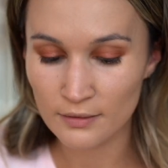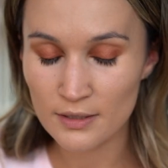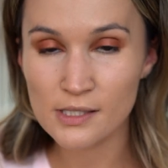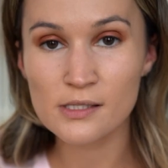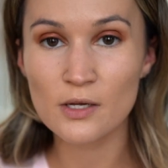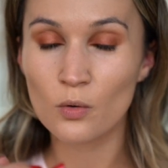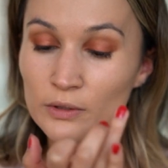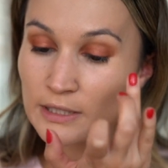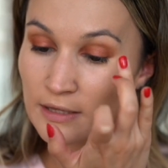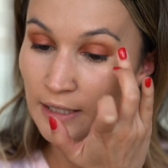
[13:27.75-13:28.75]
This is the
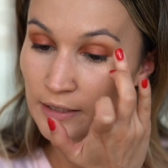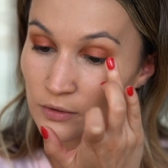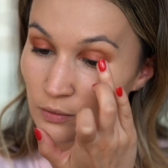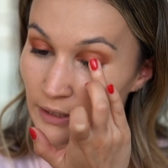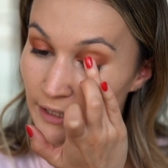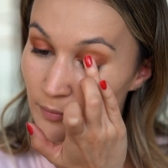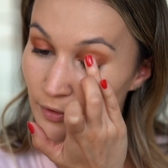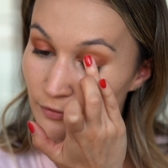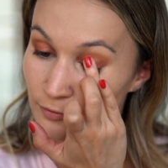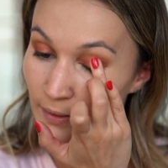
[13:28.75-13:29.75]
only thing I don't like
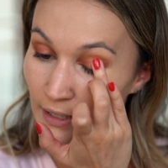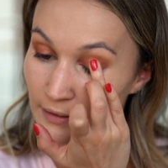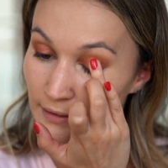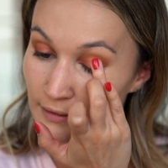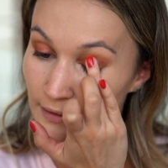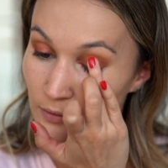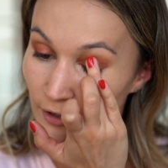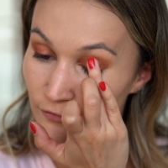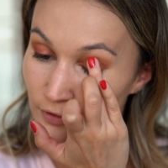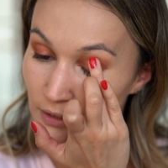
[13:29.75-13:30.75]
about this palette. Like,
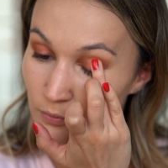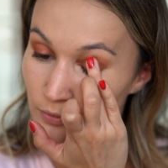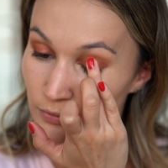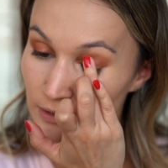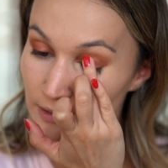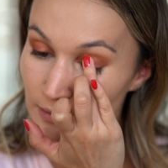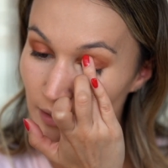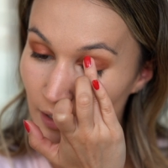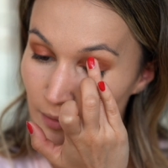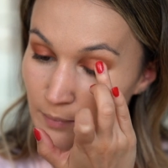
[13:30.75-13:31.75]
I feel like we really
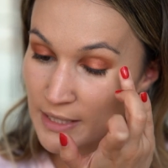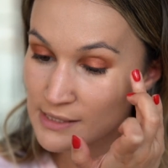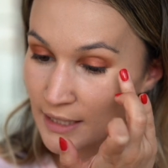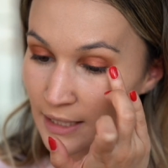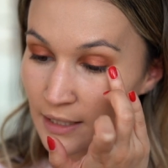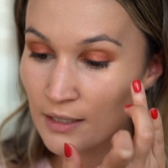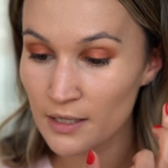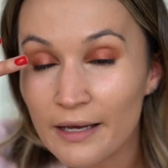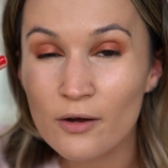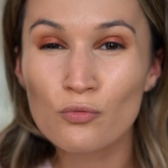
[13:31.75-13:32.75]
are missing
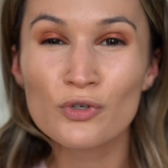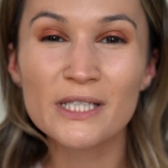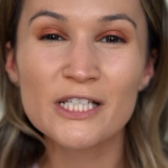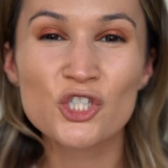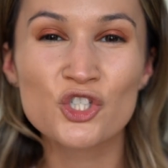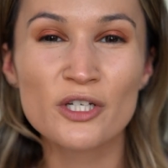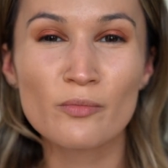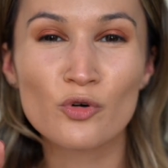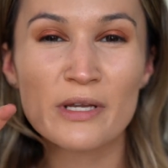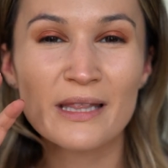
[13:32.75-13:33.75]
like a really
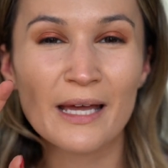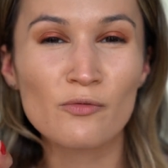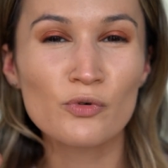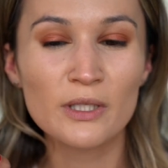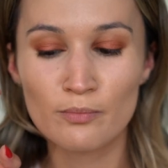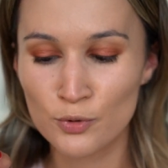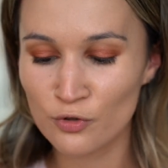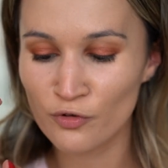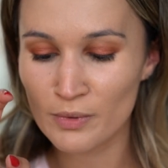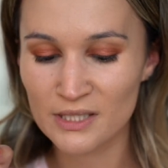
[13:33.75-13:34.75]
shimmery, like a really
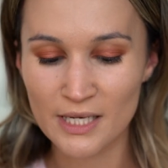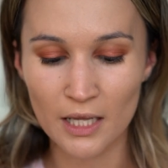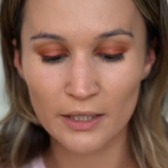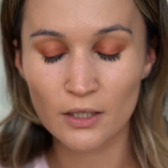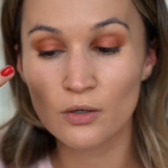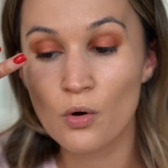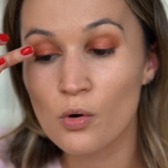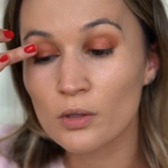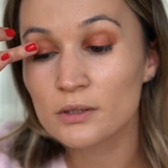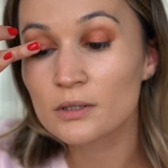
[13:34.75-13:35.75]
beautiful metallic
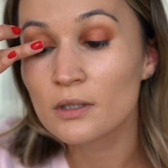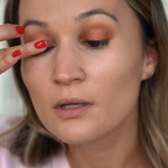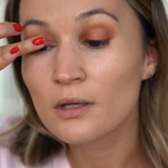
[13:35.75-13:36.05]
gold.